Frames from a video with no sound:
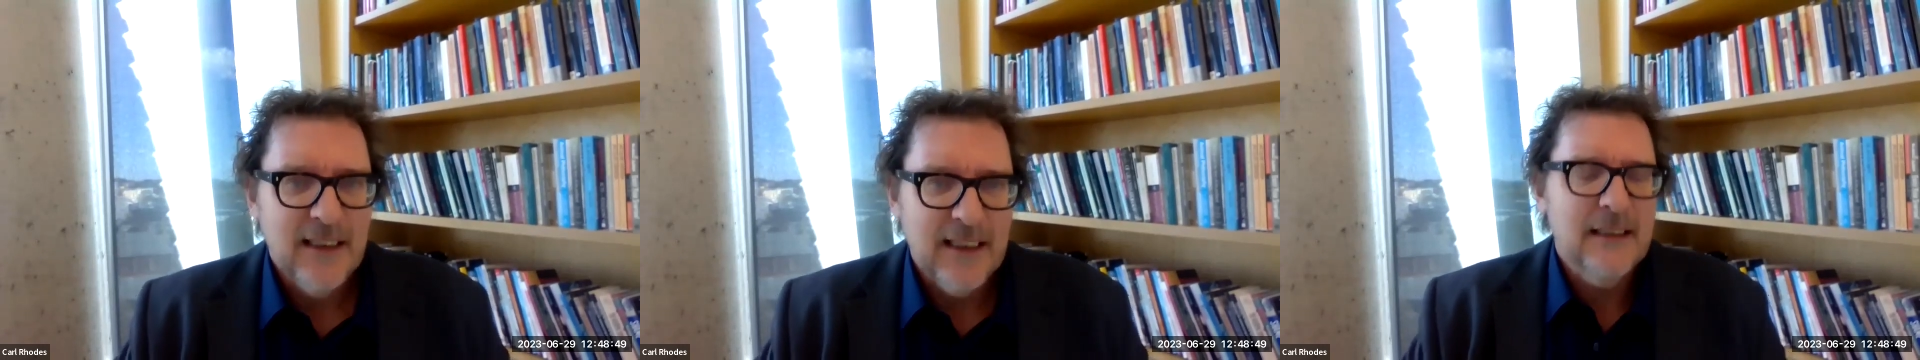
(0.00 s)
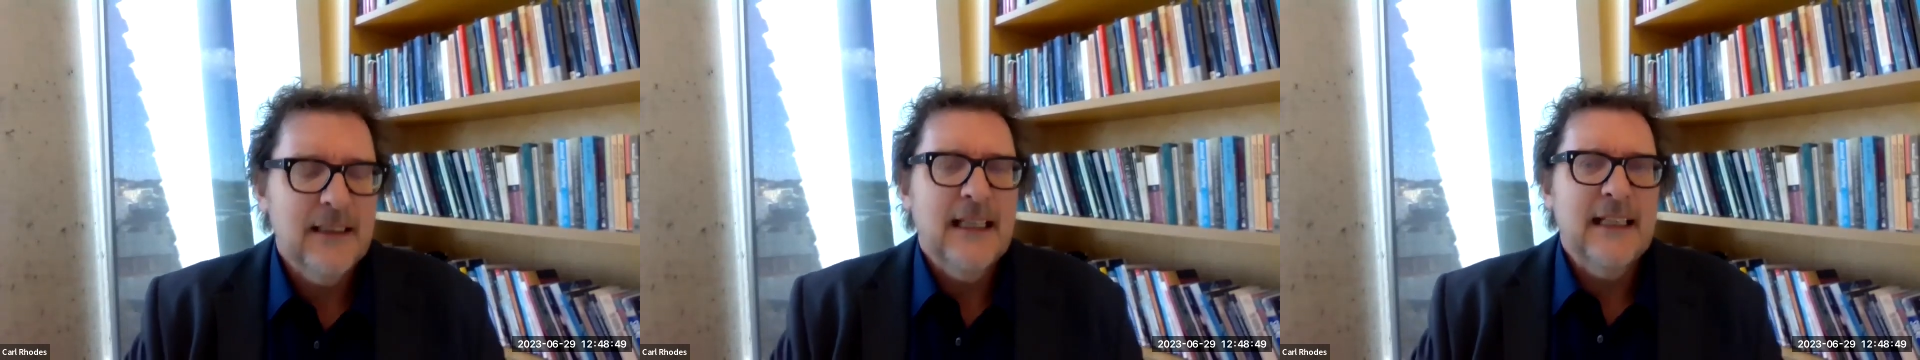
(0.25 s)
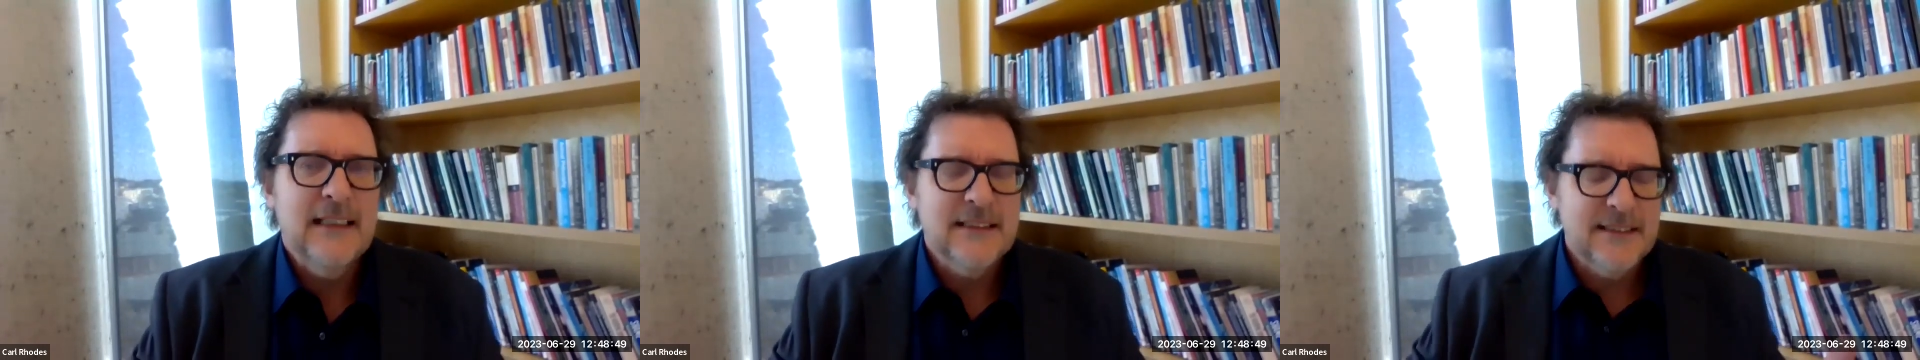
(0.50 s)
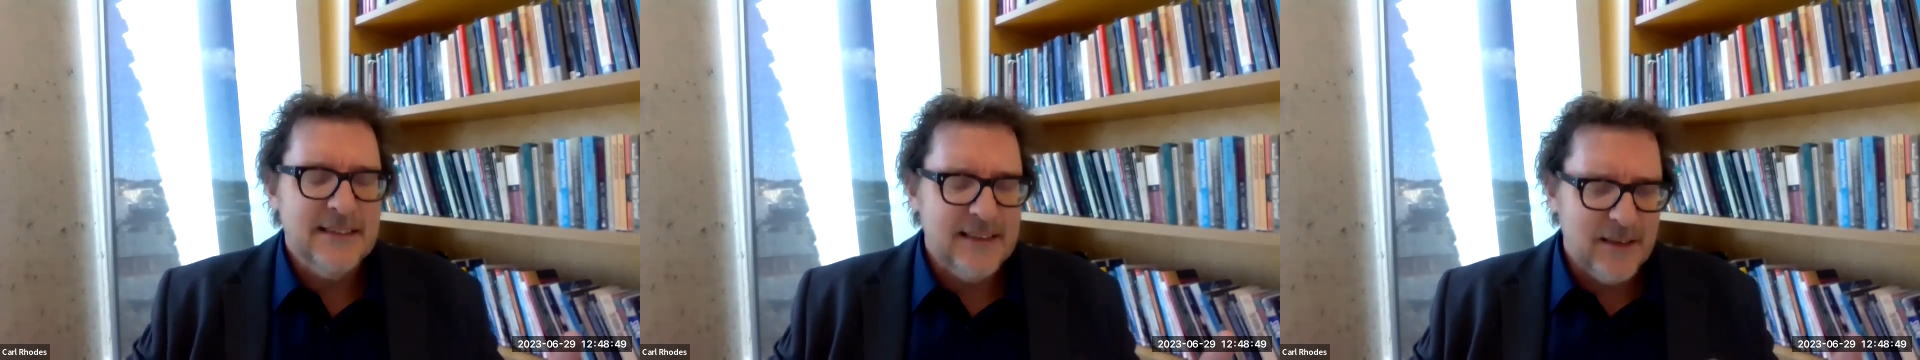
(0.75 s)
And again, as I
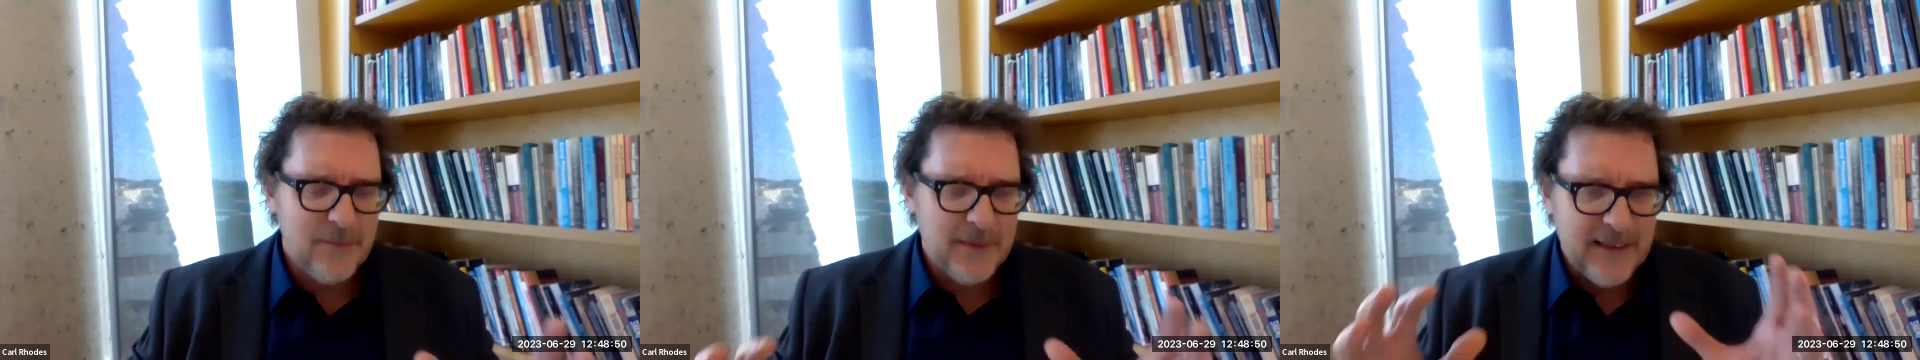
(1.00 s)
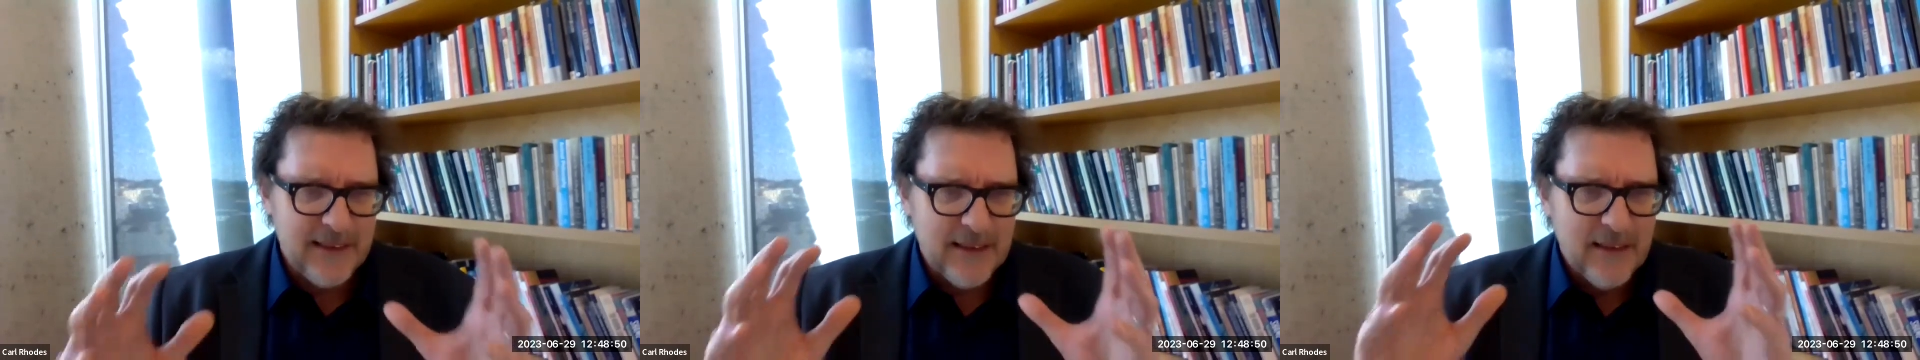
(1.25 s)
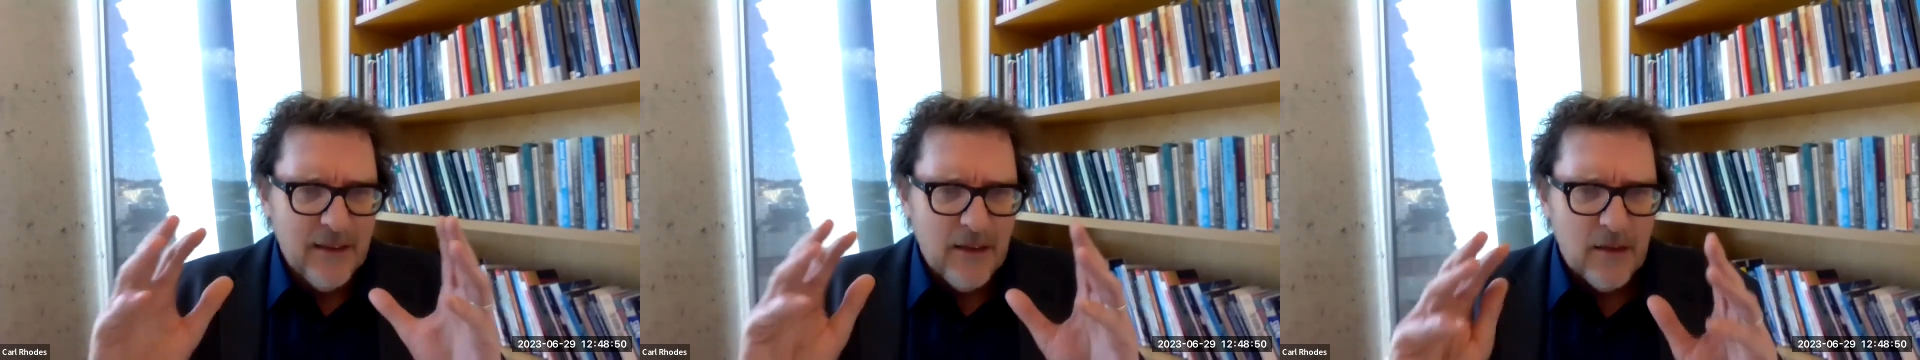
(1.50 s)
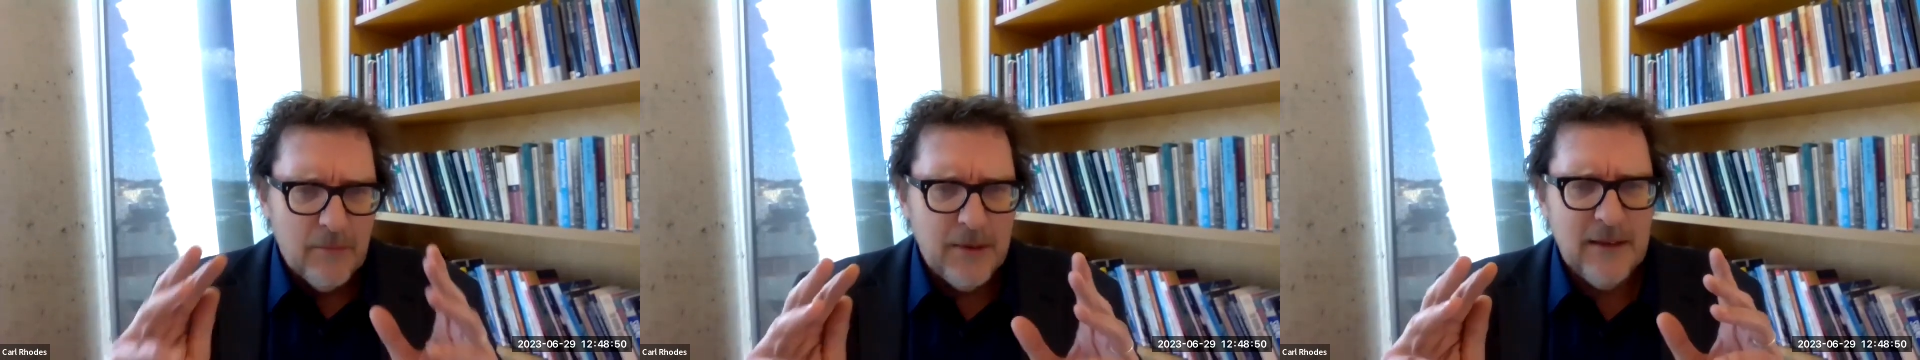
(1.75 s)
said at the beginning,
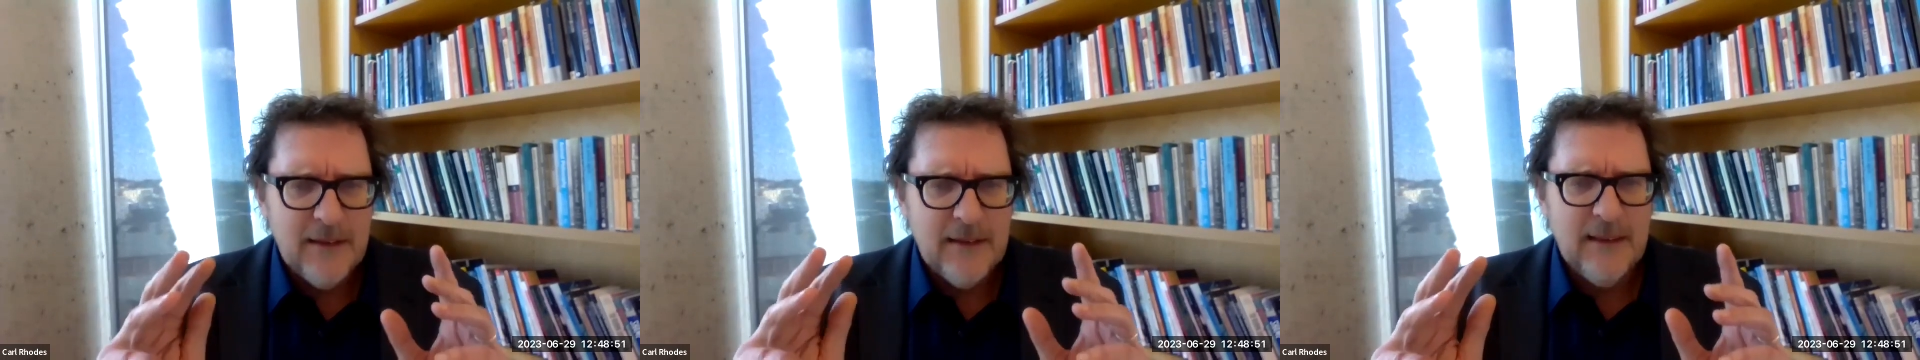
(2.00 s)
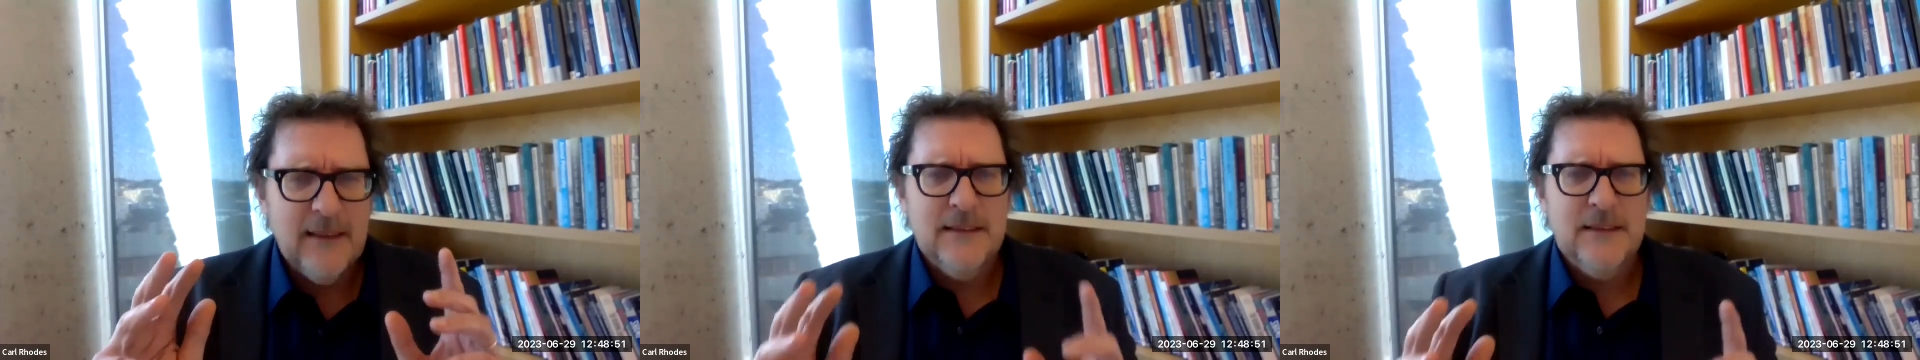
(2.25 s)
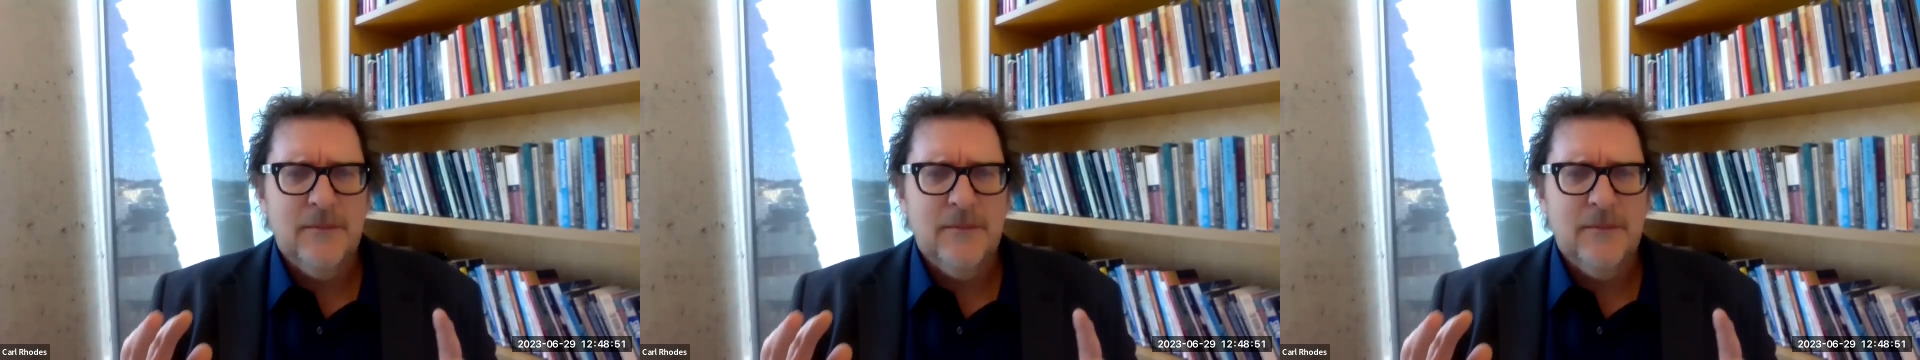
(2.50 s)
billionaires,